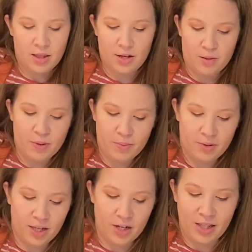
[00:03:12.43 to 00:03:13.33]
There are the people
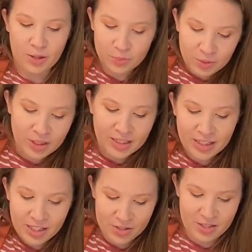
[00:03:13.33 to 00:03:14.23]
that are like
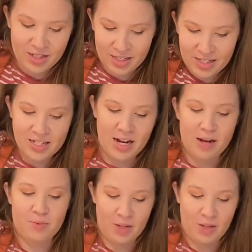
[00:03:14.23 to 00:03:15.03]
really using this time